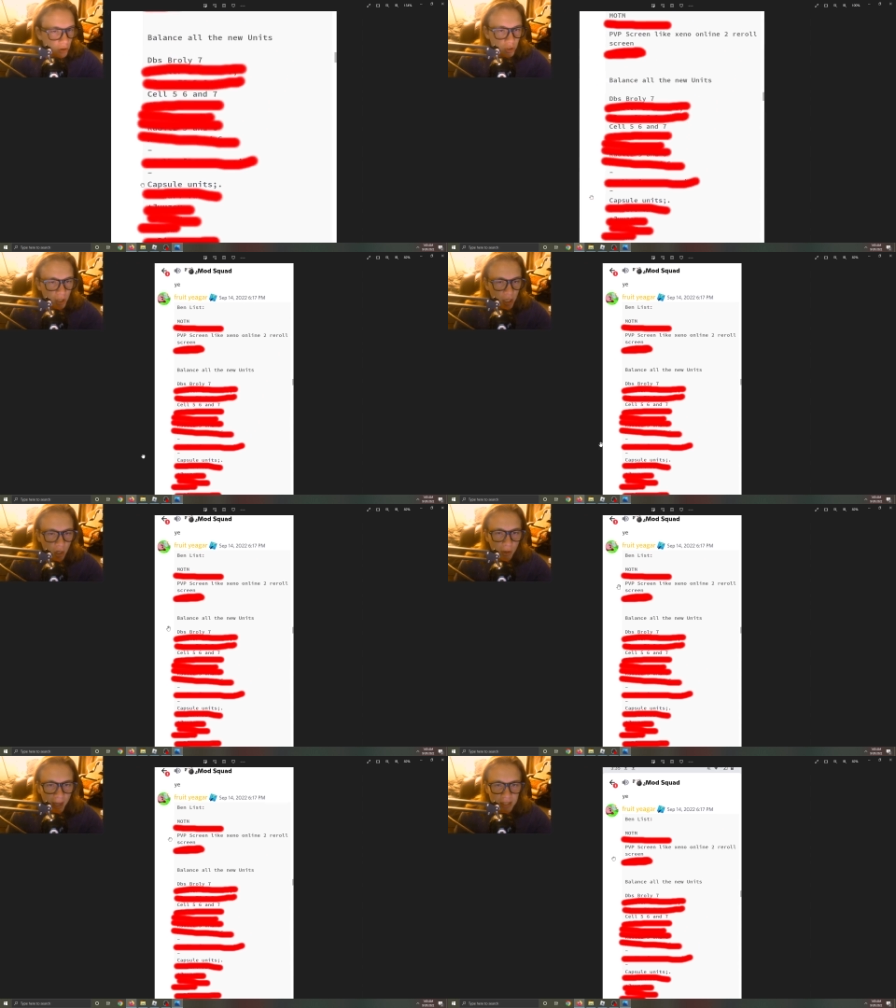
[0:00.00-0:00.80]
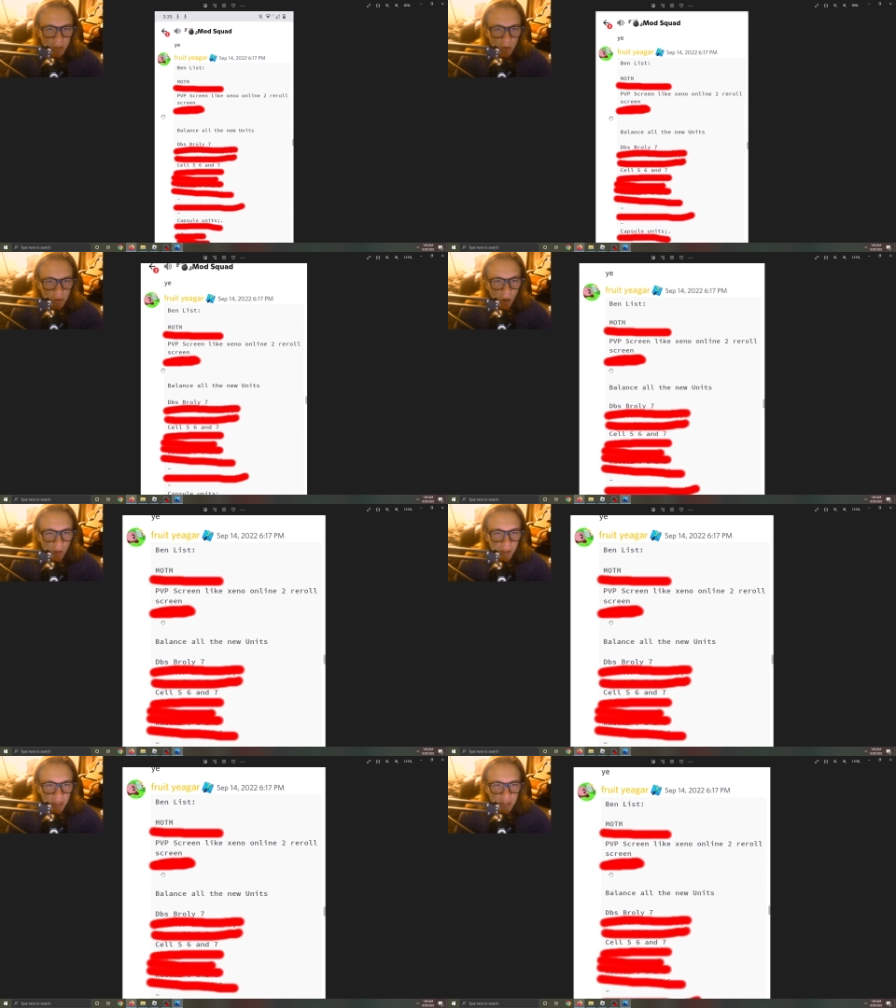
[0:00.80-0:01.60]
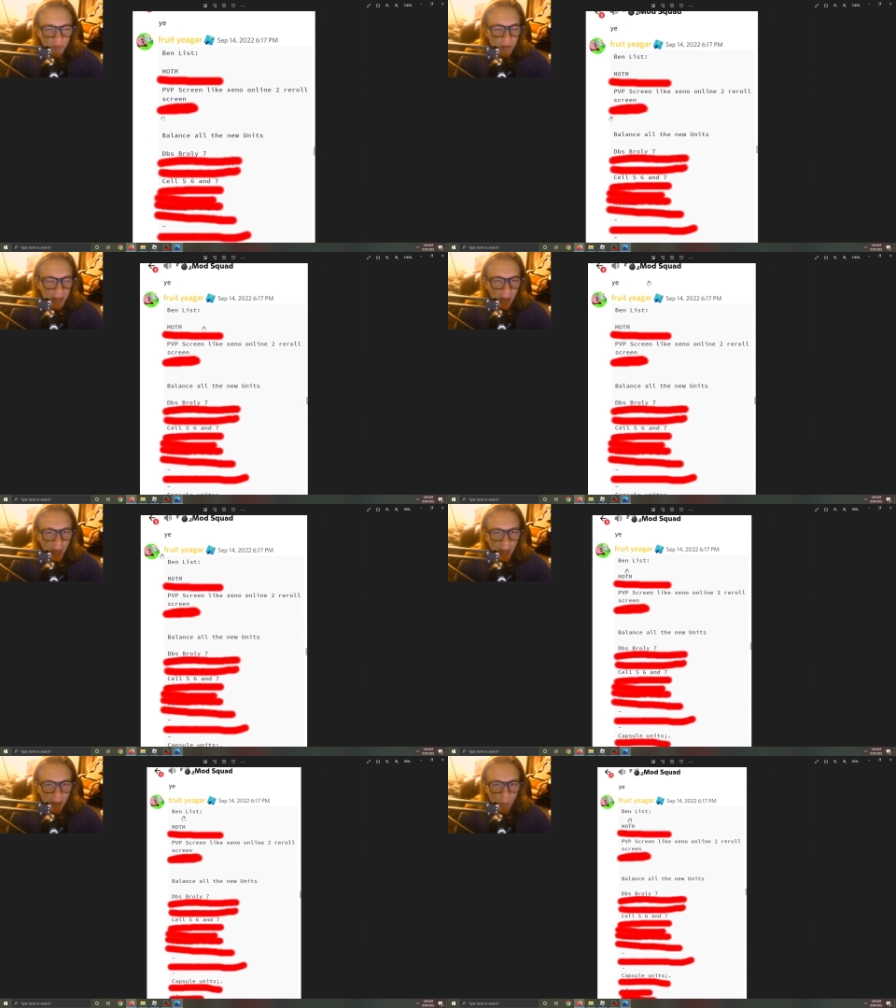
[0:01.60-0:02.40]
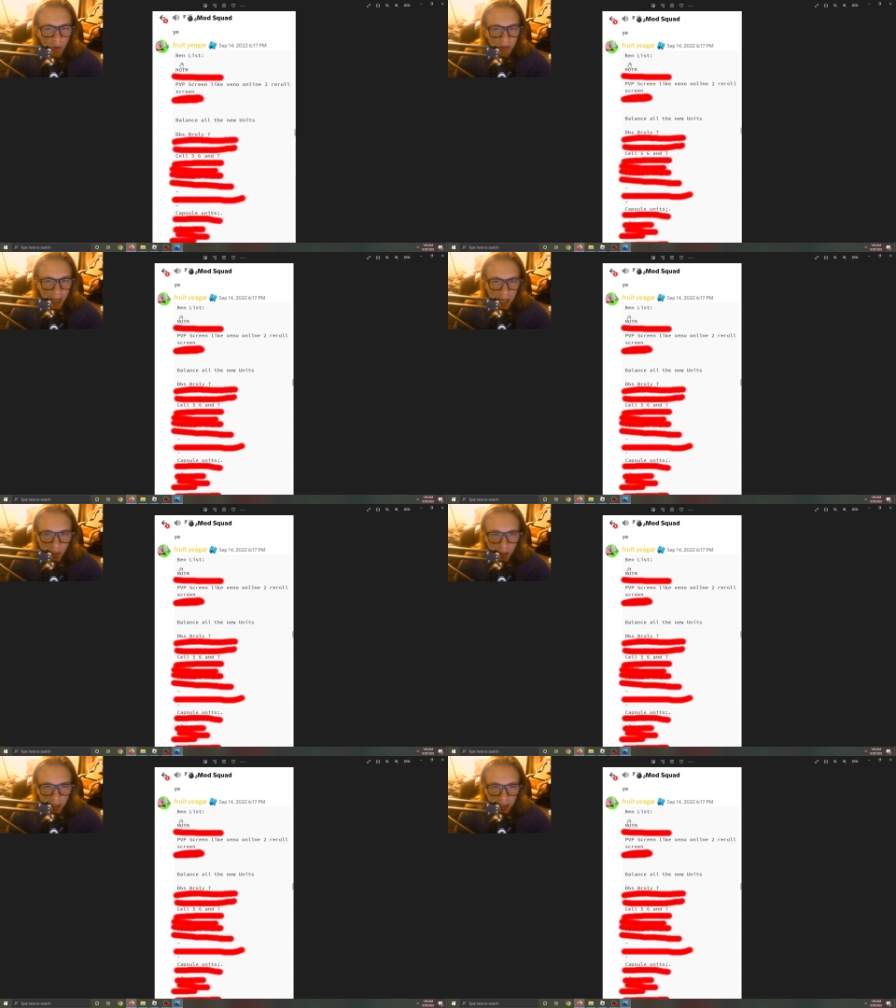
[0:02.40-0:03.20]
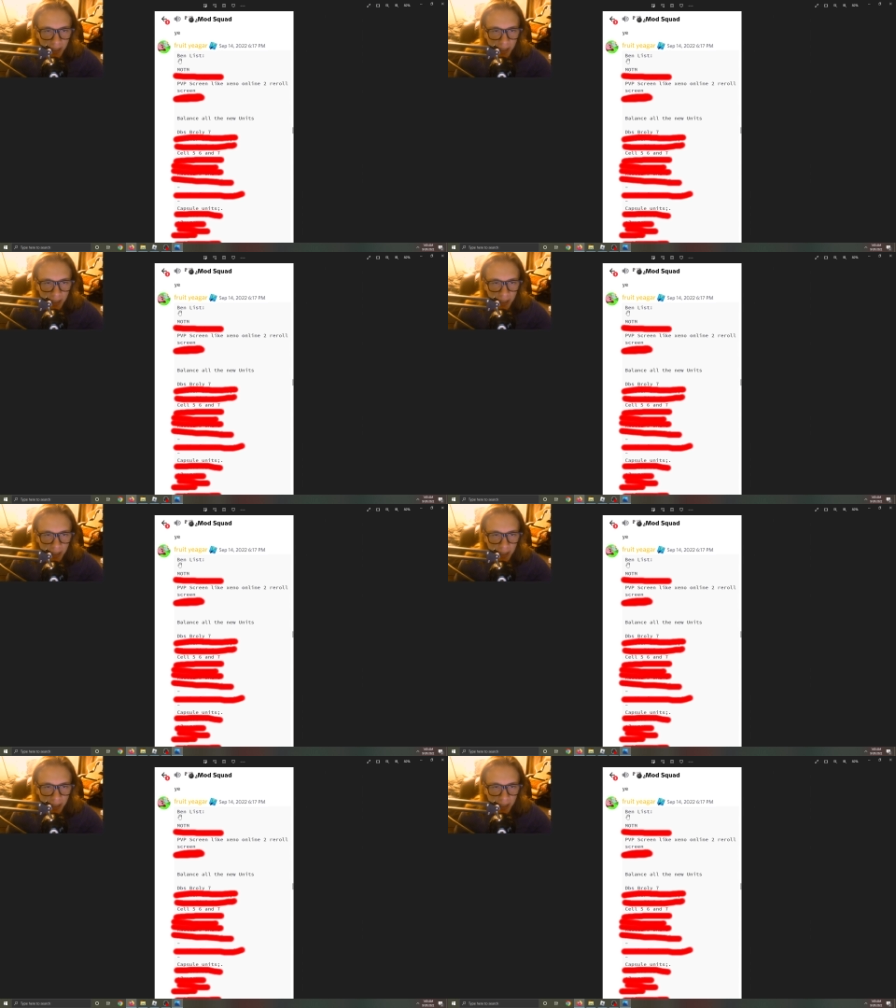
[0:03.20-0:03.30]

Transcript: So there you go, guys. Those are all the leaks for now. I'll have more later.